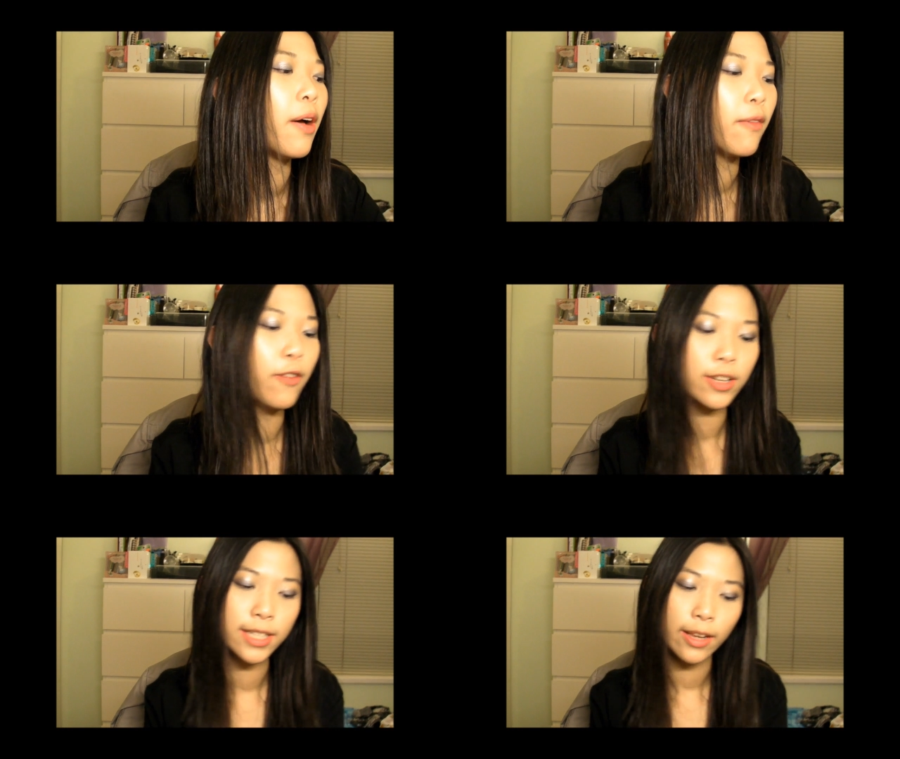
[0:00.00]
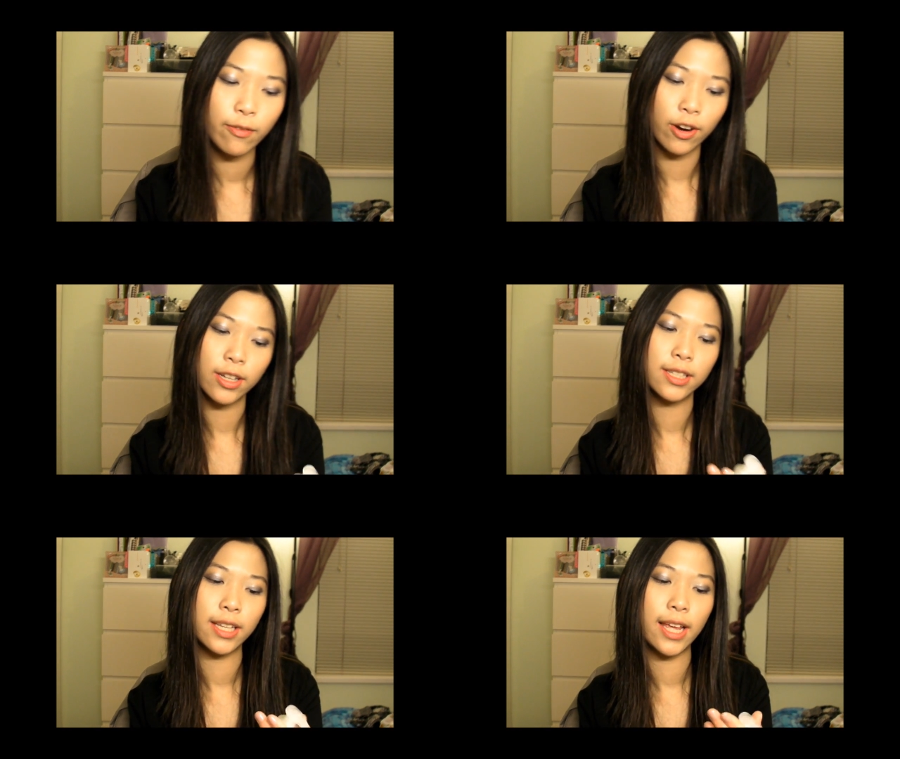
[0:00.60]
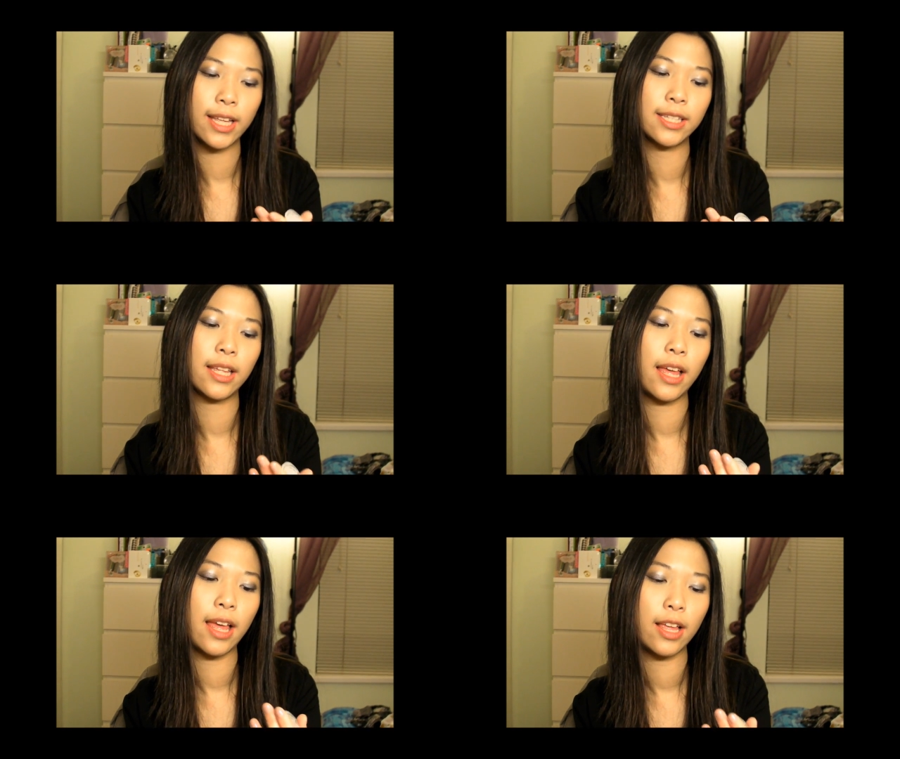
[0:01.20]
First thing first is,
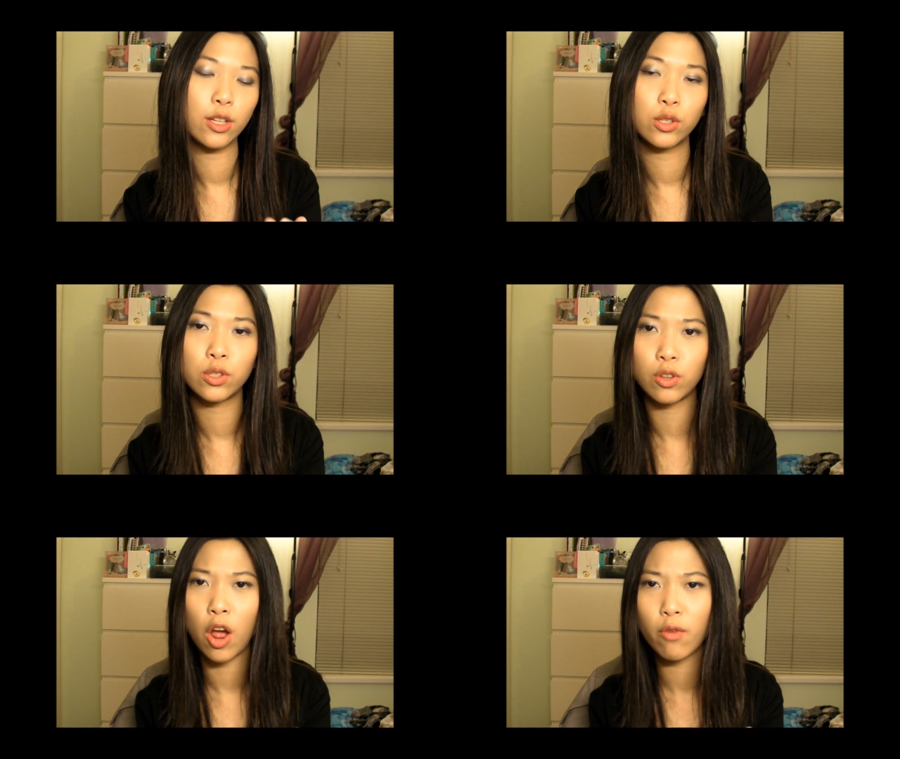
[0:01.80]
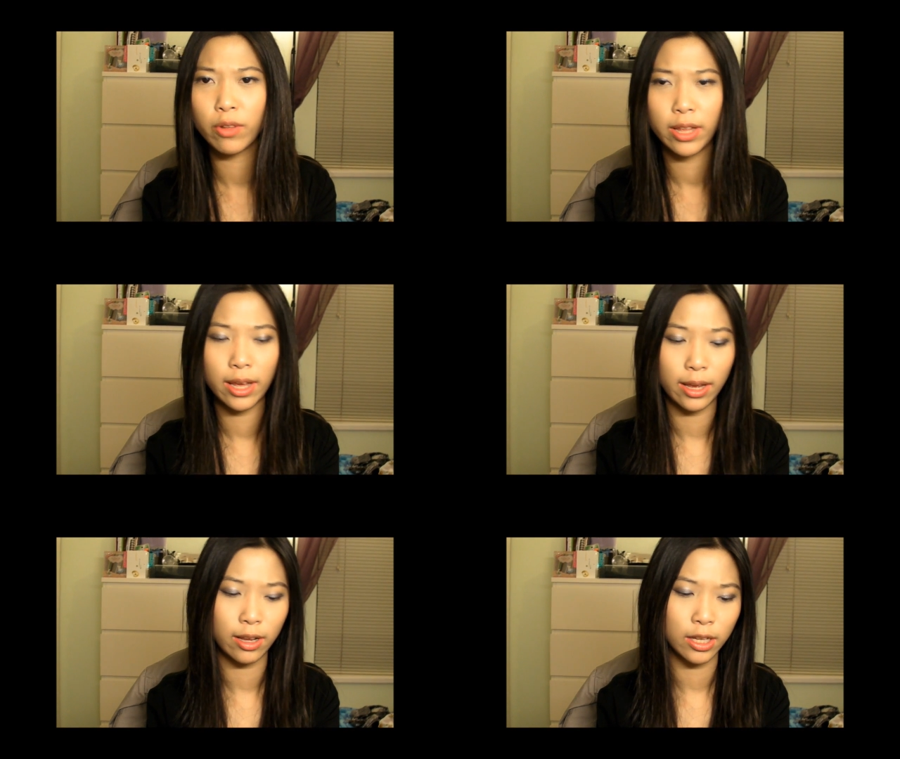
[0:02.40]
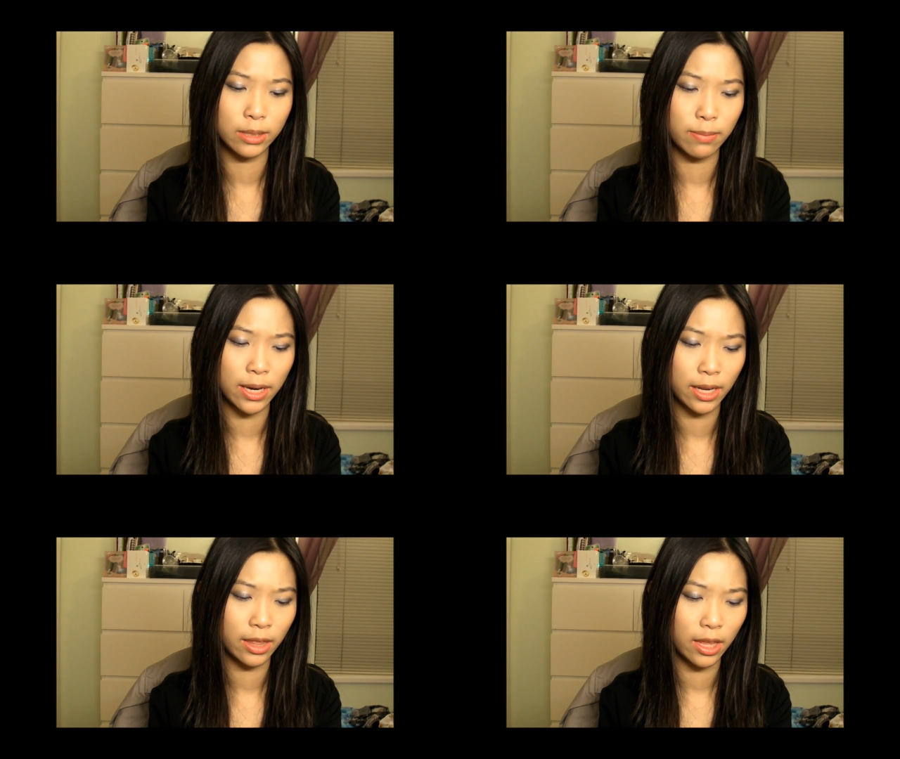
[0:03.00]
it's not really a
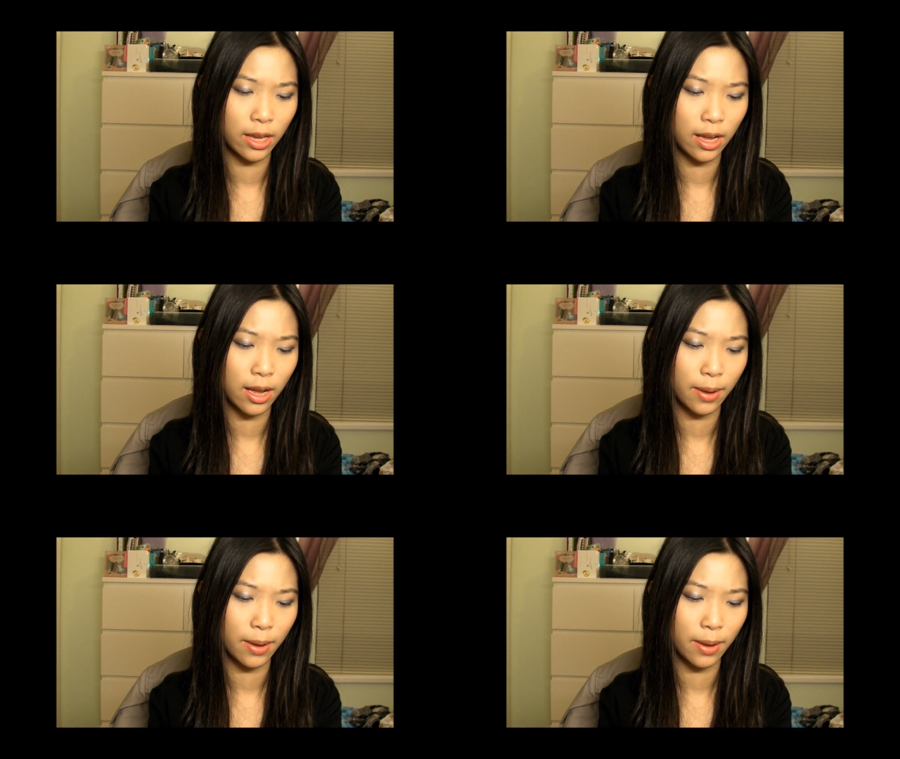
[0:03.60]
cosmetic thing,